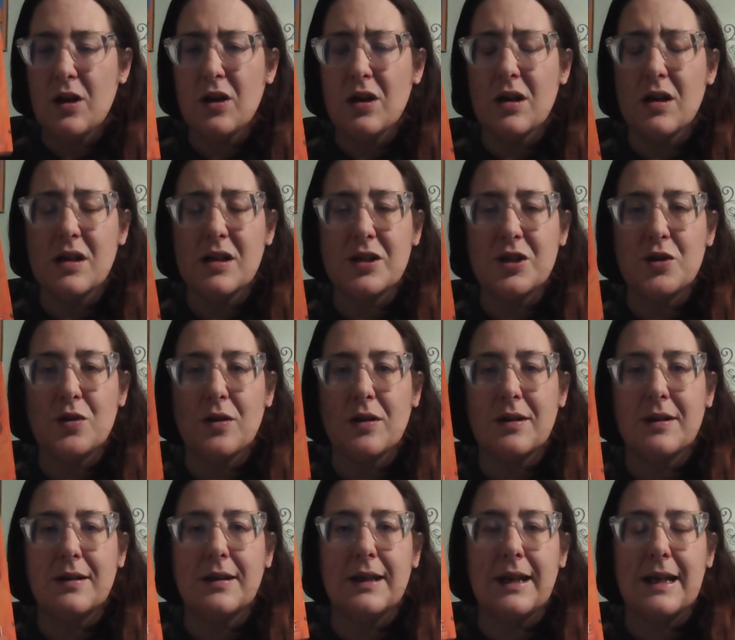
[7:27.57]
Her and
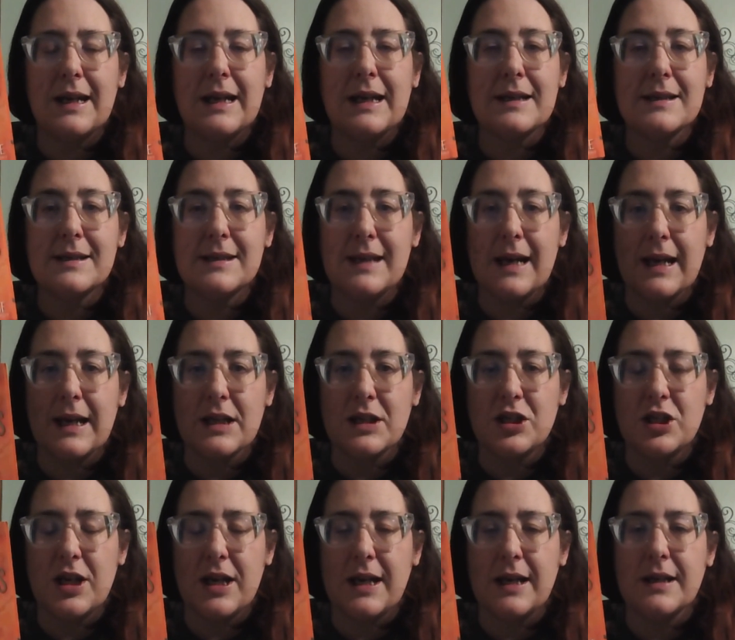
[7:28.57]
Jordan getting a second
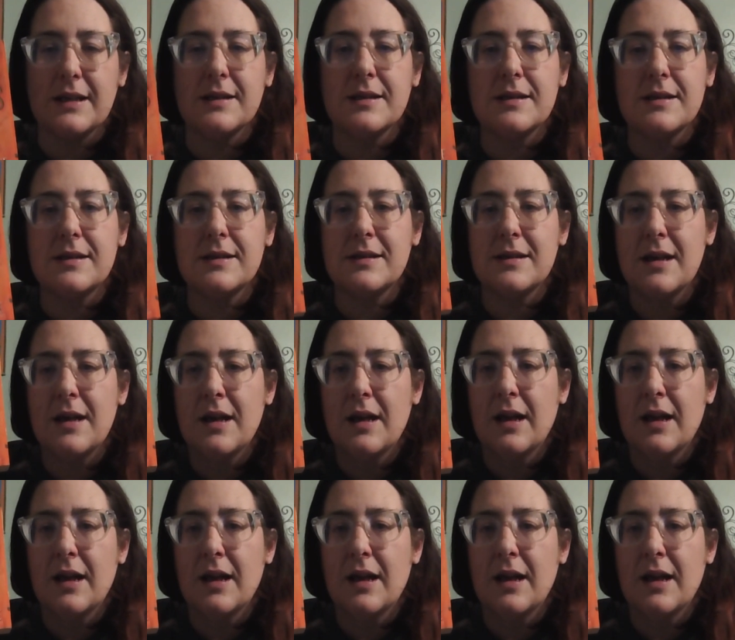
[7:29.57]
chance.